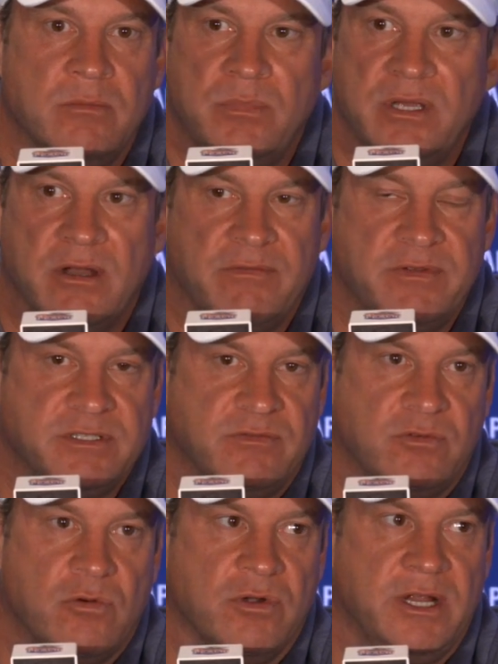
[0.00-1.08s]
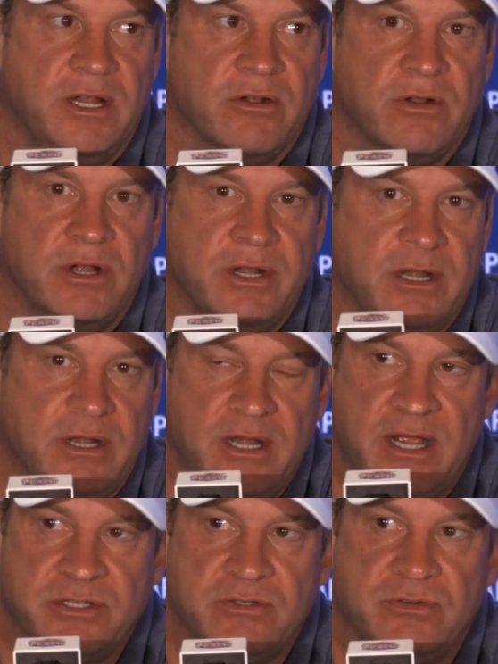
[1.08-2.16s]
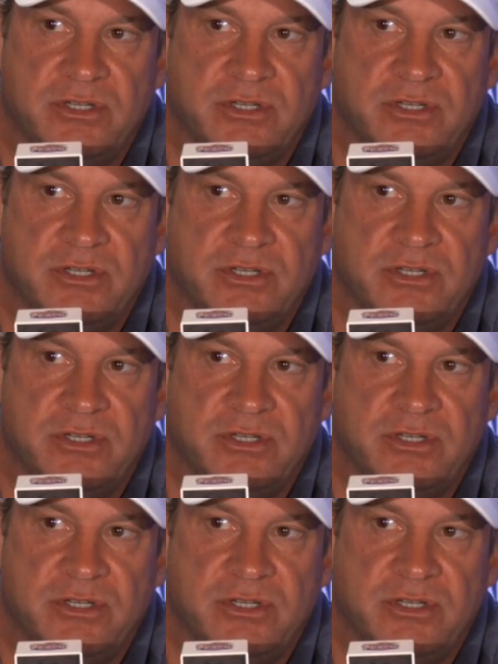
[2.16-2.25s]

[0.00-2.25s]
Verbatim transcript: be offensive coordinator on national